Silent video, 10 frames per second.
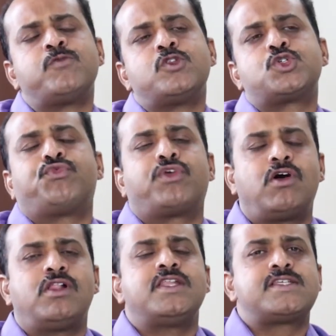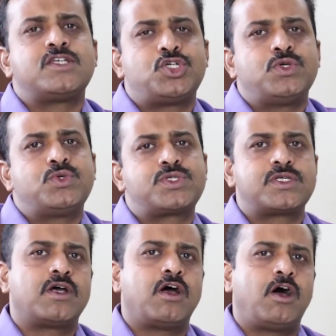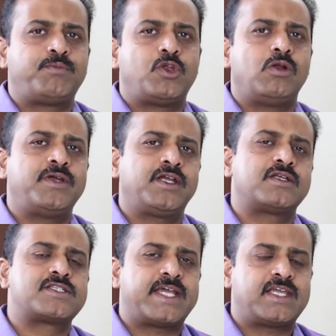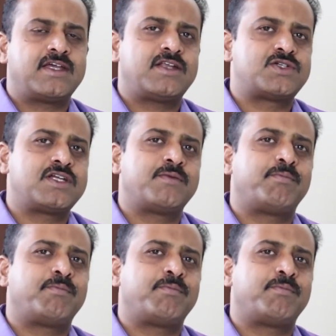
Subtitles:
So for all these issues, ophthalmic, psychiatry,